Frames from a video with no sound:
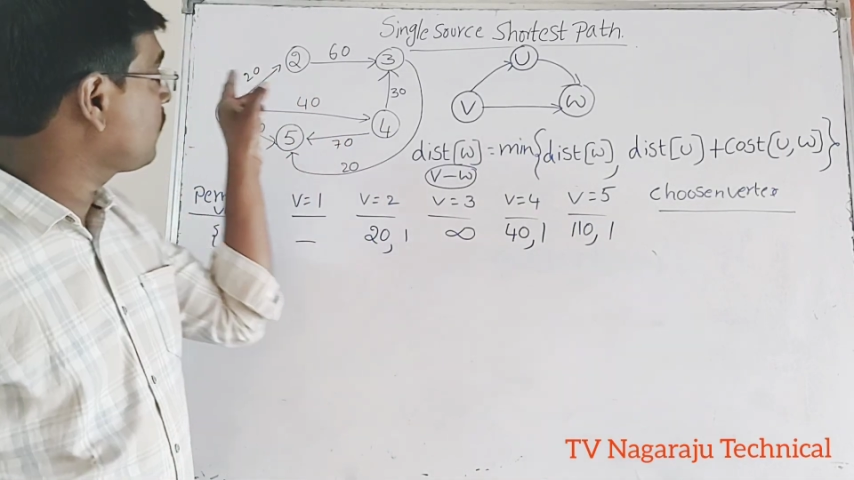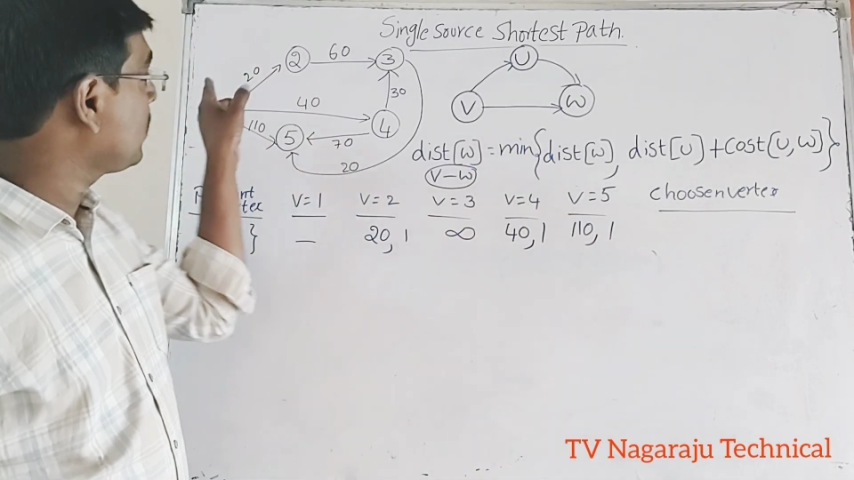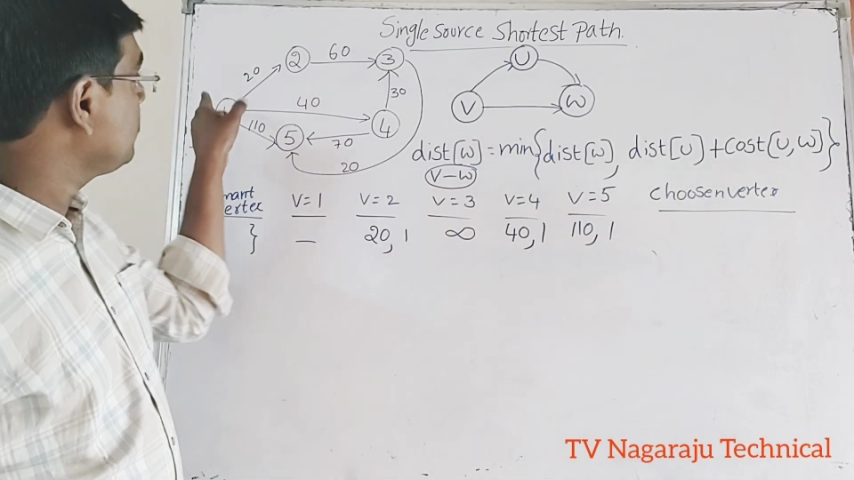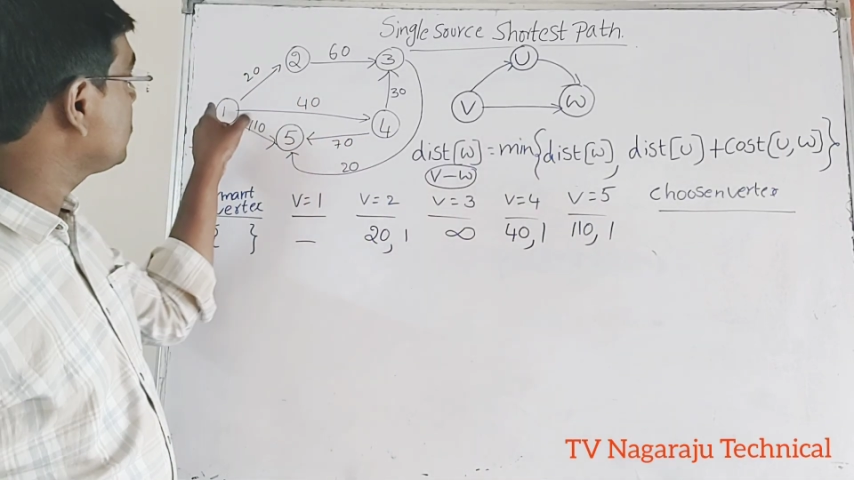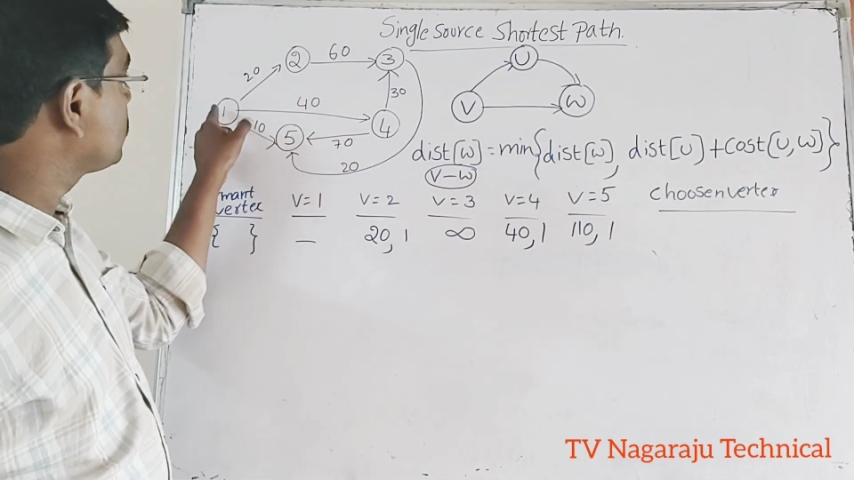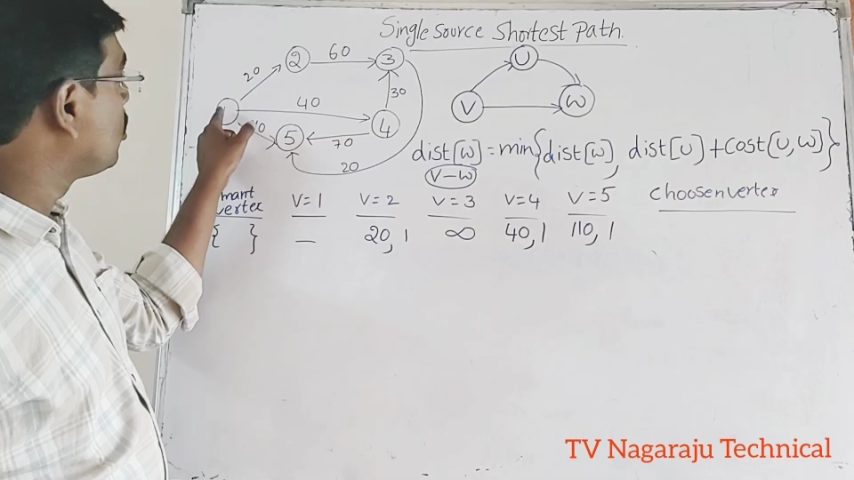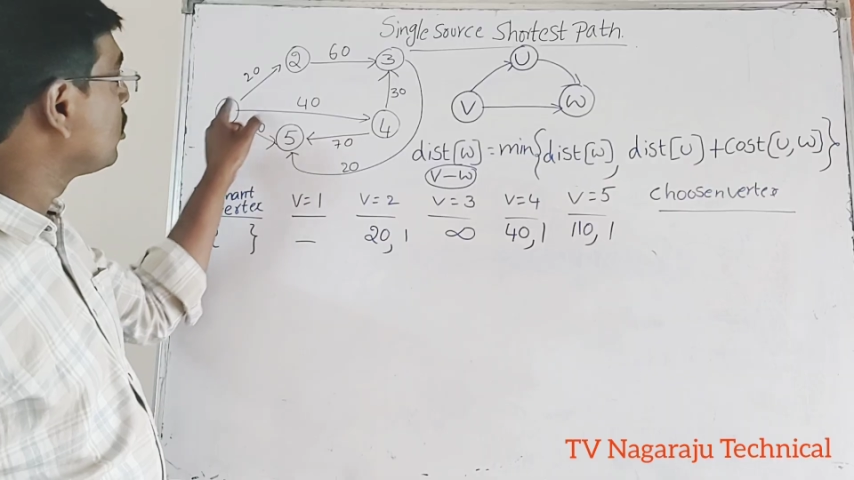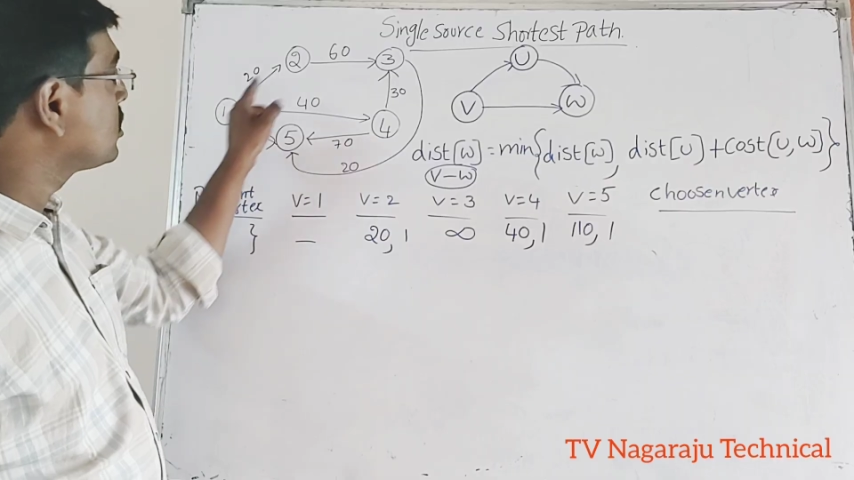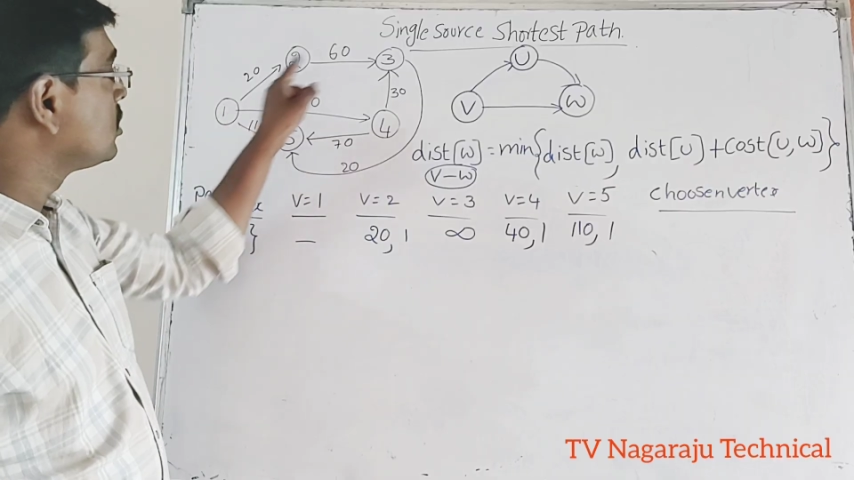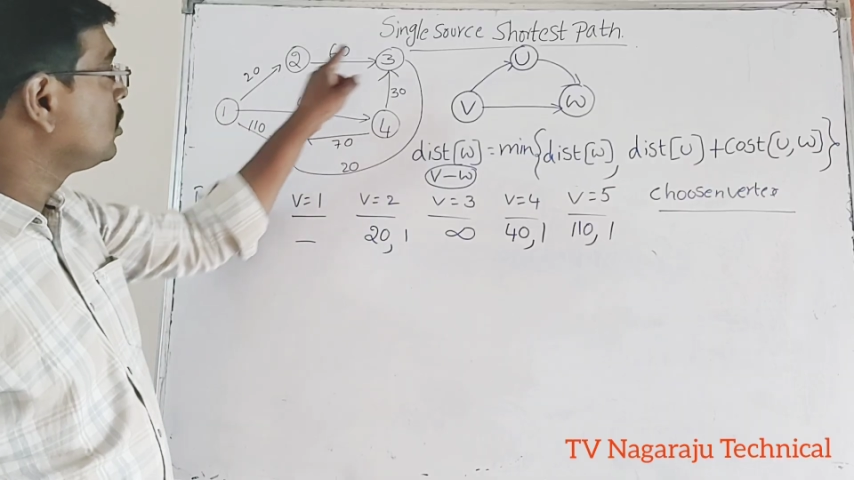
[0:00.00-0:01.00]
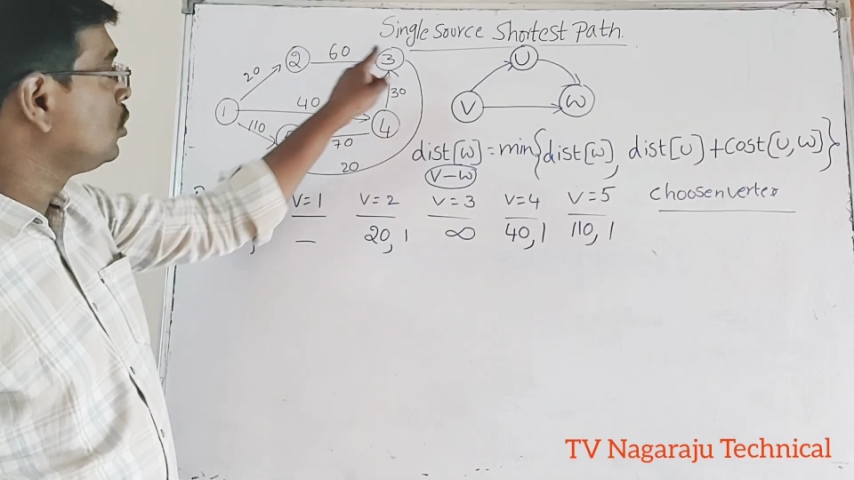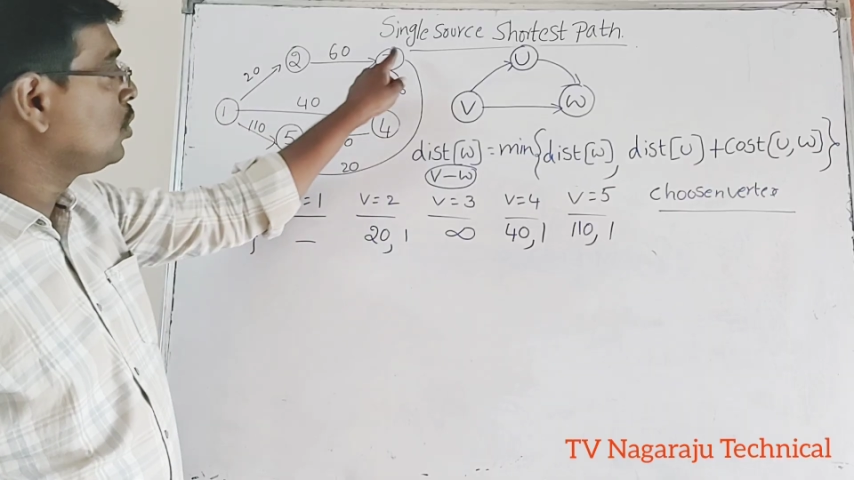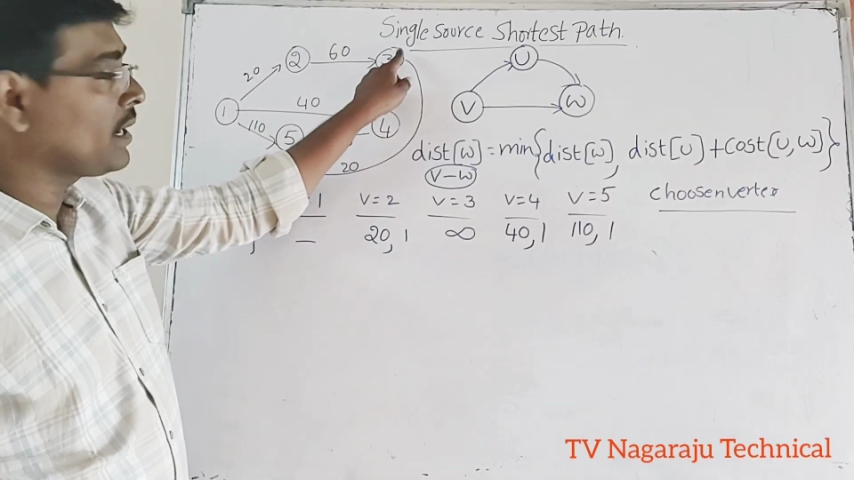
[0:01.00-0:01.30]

from source to